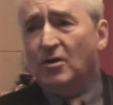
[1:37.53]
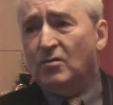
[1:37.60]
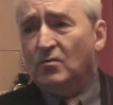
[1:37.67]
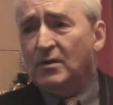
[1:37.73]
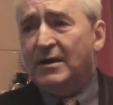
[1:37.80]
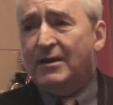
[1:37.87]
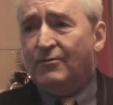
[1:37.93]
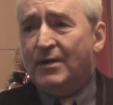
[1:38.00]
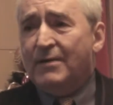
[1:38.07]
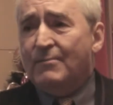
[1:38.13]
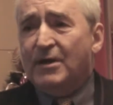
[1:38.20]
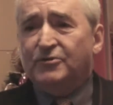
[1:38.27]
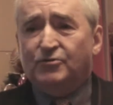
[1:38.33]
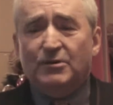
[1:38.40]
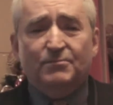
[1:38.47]
ago, when I
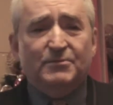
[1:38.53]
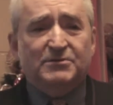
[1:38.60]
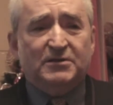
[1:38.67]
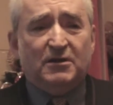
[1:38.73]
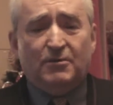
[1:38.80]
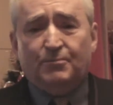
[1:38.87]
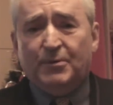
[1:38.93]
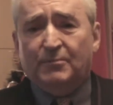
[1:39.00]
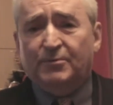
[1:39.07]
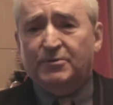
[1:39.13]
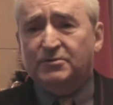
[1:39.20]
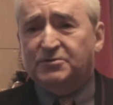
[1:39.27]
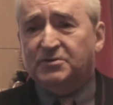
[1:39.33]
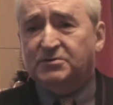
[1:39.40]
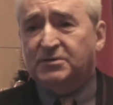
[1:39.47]
ran my treatment center,
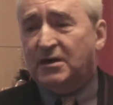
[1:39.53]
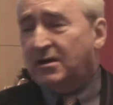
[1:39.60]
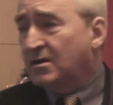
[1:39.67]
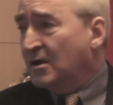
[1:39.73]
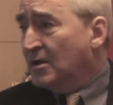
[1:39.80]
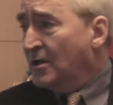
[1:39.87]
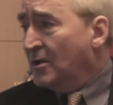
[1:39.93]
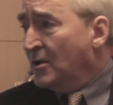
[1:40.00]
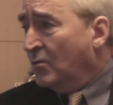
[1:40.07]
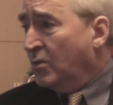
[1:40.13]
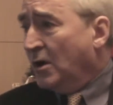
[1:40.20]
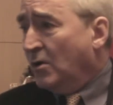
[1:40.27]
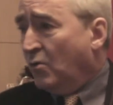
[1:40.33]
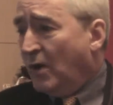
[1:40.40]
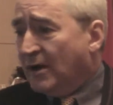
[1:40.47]
people used to say,
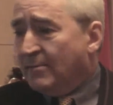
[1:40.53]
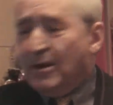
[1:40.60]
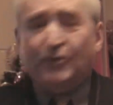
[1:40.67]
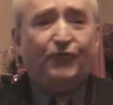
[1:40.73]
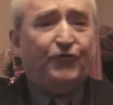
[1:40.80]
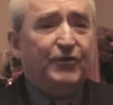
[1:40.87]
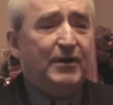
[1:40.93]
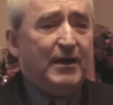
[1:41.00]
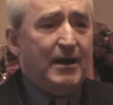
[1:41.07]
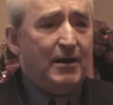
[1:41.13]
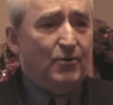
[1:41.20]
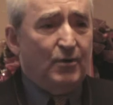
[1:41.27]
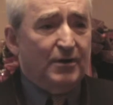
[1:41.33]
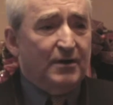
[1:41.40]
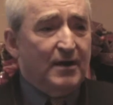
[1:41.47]
well, what about free
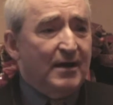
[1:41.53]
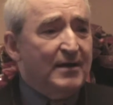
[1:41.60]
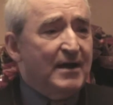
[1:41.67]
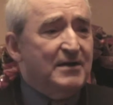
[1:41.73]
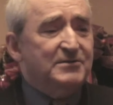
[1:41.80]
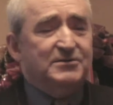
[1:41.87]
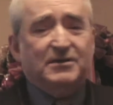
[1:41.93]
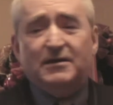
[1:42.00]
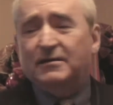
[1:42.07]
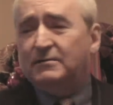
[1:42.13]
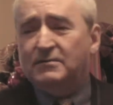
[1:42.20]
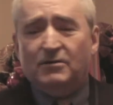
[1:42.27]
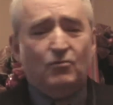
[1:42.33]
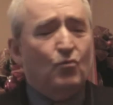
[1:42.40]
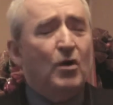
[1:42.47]
heroin? And I'd
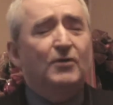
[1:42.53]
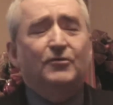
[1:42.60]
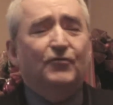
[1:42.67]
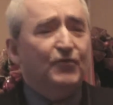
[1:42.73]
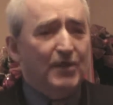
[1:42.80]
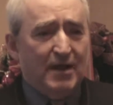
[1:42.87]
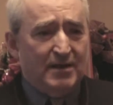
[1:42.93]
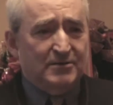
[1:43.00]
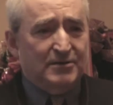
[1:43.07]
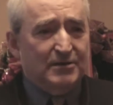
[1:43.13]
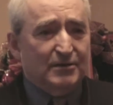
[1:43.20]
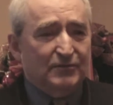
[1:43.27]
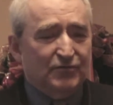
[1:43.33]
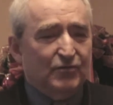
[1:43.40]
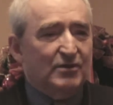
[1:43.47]
say, wonderful
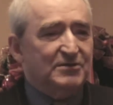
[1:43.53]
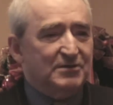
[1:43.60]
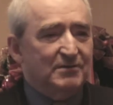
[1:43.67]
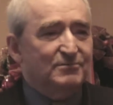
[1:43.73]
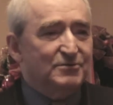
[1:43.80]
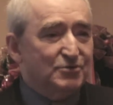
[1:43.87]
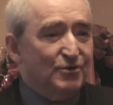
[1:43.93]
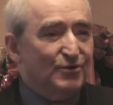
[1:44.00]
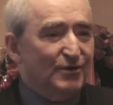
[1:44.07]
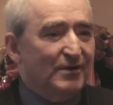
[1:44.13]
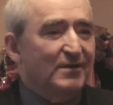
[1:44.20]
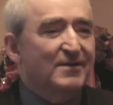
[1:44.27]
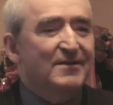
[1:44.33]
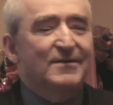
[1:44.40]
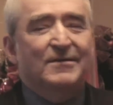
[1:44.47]
idea. Of course, I was
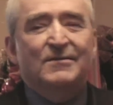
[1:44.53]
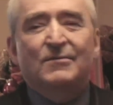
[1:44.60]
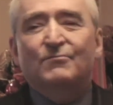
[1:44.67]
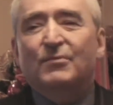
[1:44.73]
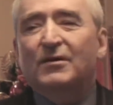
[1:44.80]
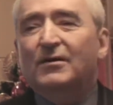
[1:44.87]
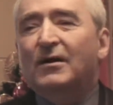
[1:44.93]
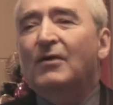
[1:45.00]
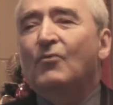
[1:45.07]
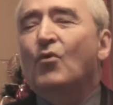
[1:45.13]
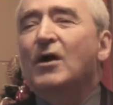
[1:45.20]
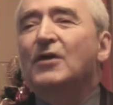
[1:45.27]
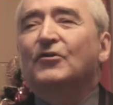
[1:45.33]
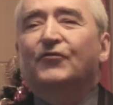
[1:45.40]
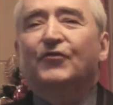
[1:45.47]
joking.
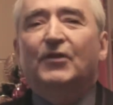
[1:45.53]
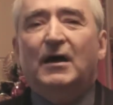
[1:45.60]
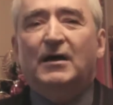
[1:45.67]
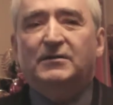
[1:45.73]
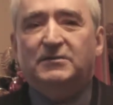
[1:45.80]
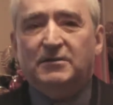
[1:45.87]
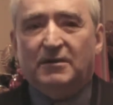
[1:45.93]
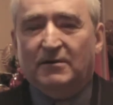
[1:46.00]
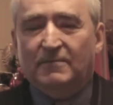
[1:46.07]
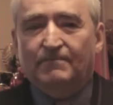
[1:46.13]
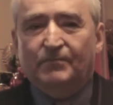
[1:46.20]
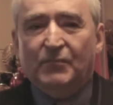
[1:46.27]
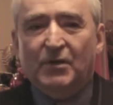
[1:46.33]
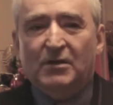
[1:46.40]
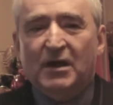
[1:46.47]
Wonderful idea,
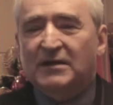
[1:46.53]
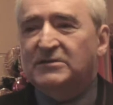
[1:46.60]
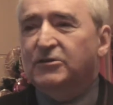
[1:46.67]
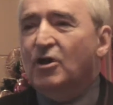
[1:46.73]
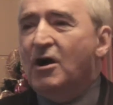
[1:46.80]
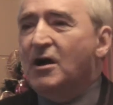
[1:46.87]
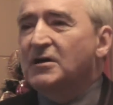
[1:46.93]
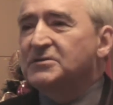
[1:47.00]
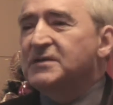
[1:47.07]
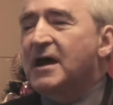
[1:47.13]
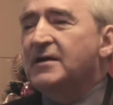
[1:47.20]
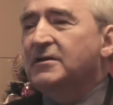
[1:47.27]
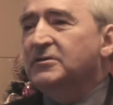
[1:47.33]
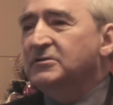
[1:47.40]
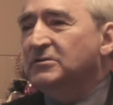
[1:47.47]
as long as
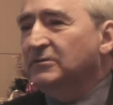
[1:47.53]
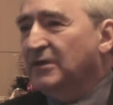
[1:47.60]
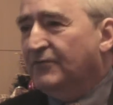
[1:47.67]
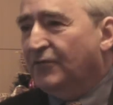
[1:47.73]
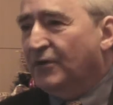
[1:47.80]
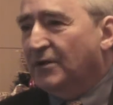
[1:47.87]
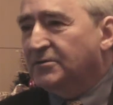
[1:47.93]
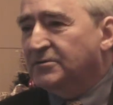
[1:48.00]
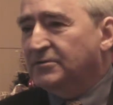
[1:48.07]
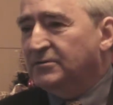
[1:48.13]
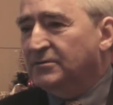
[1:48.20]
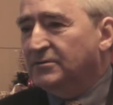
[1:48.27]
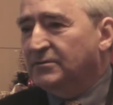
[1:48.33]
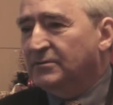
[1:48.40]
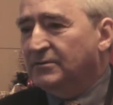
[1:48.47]
I can deliver it.
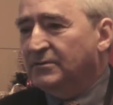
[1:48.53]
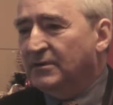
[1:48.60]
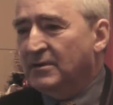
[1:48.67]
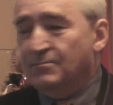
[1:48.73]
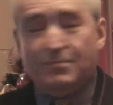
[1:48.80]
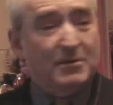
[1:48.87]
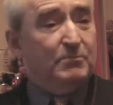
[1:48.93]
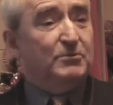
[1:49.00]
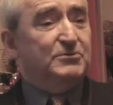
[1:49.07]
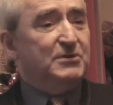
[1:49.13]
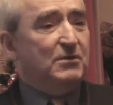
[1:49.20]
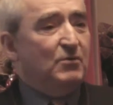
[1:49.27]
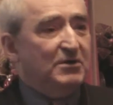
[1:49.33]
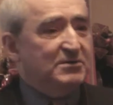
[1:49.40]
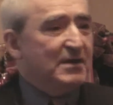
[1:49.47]
And people would
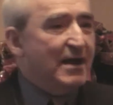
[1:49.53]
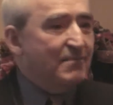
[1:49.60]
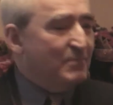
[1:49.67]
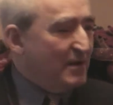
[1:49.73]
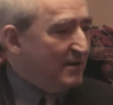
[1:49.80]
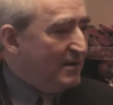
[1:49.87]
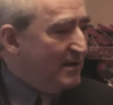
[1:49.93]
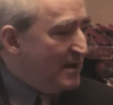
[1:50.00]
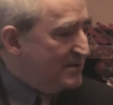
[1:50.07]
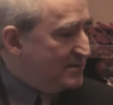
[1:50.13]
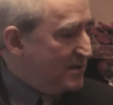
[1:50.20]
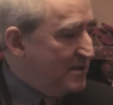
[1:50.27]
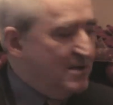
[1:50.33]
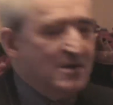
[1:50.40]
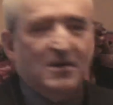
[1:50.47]
say, what does that mean? And I'd
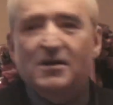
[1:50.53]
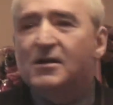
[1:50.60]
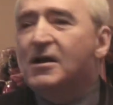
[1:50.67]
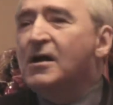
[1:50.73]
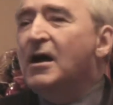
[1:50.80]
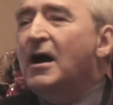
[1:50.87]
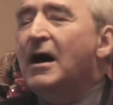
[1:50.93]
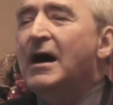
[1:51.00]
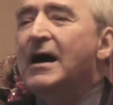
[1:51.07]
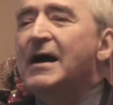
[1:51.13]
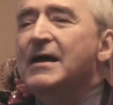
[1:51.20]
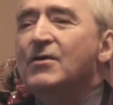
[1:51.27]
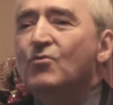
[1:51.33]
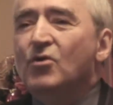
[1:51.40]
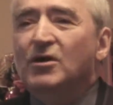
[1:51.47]
say,
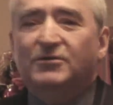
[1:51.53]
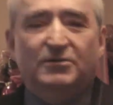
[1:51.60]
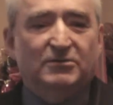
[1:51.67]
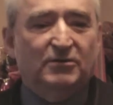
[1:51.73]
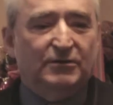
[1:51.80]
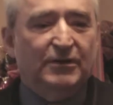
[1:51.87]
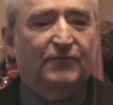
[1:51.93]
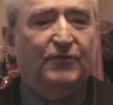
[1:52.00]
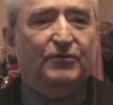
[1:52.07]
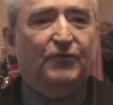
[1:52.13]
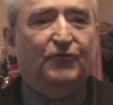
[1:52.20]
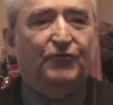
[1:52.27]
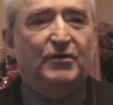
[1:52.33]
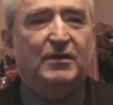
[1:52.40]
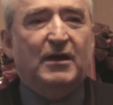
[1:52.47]
I want to deliver
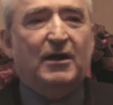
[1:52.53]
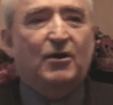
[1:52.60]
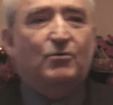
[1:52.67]
the free